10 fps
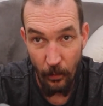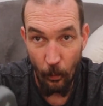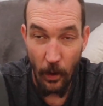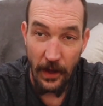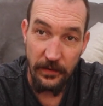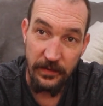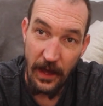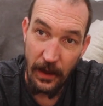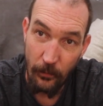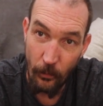Why is
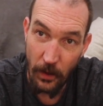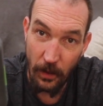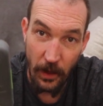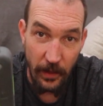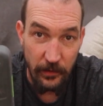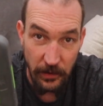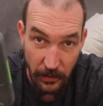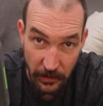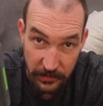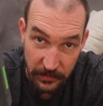that? Well, other
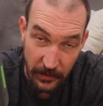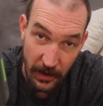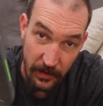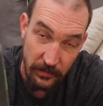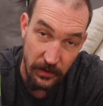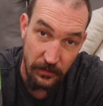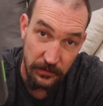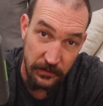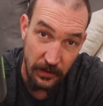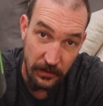units that I've
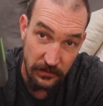used,